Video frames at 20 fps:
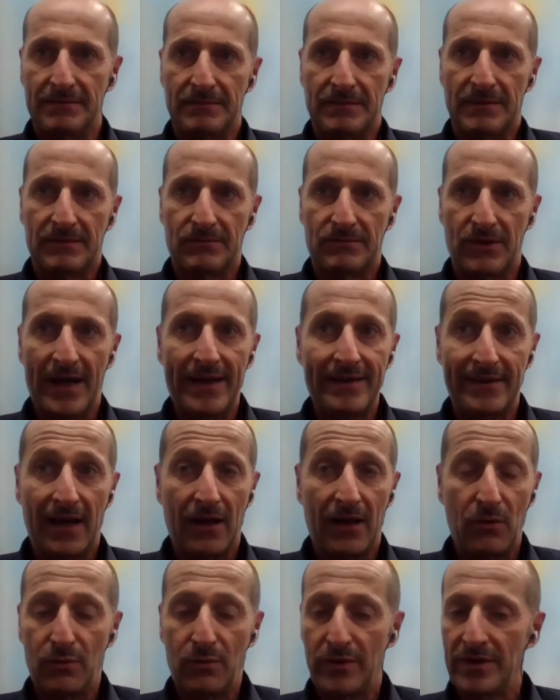Right
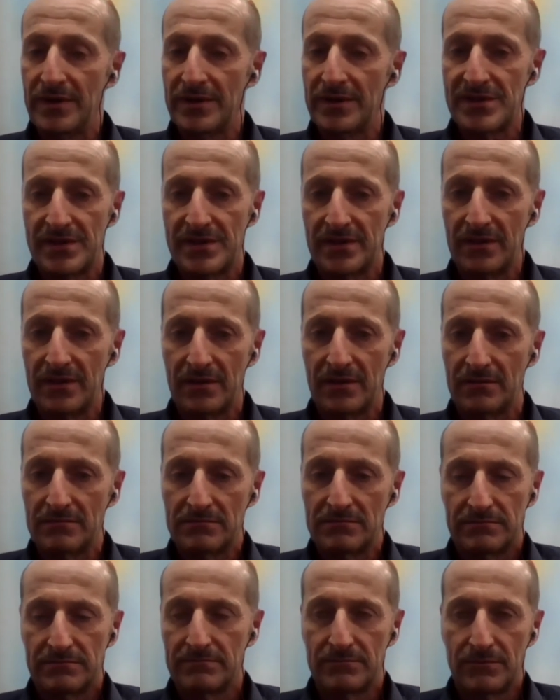now we are still
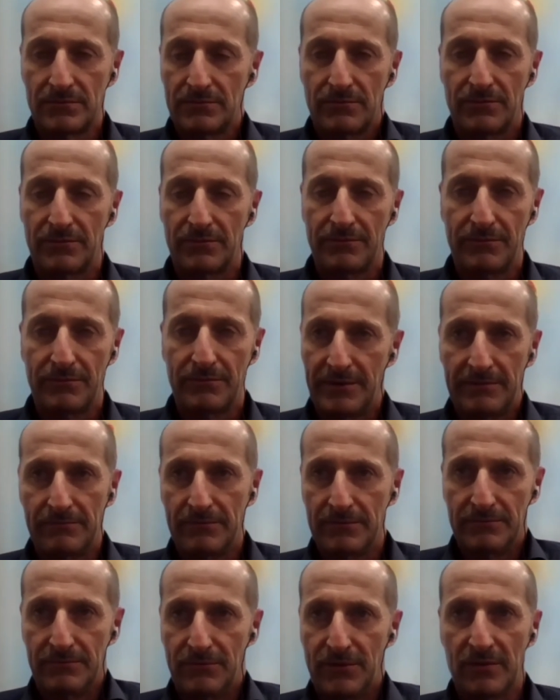
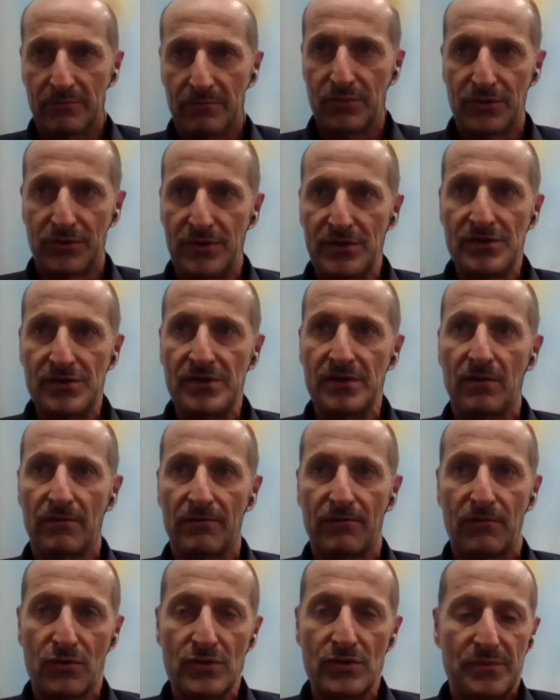we are producing.
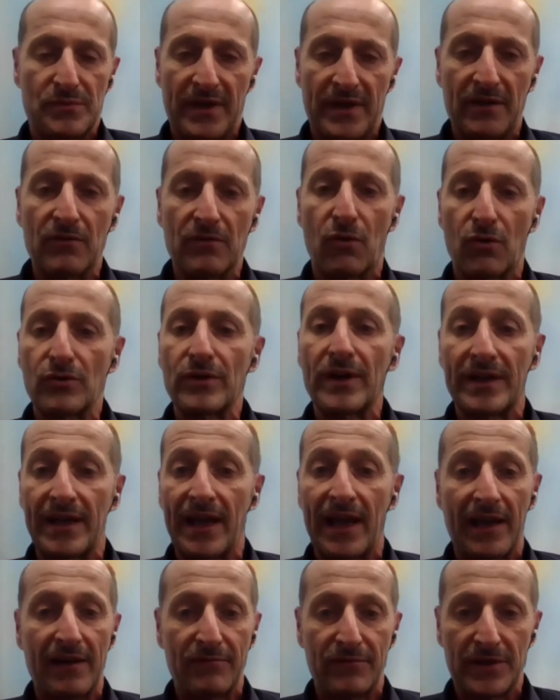Of course, we already
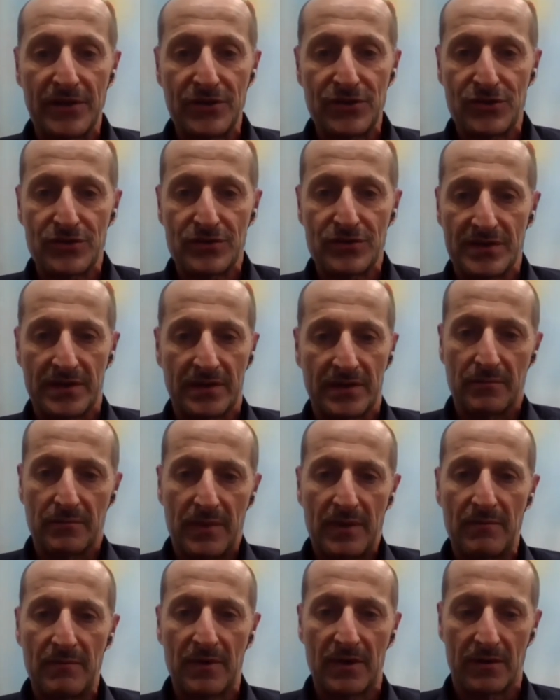have issues, and the
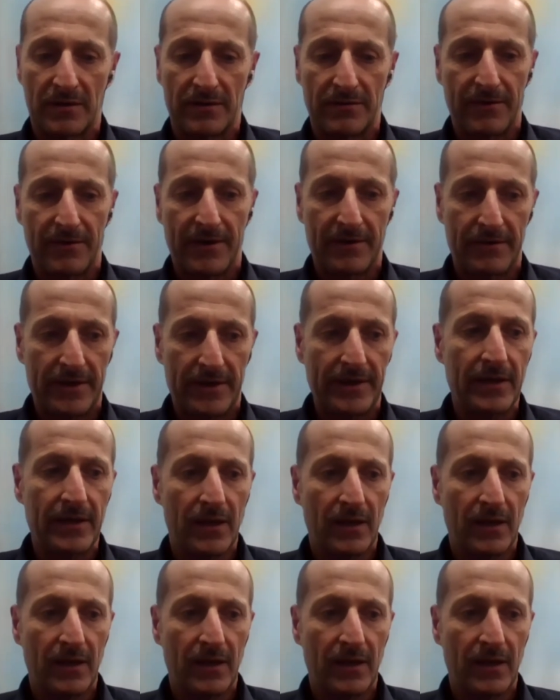people are very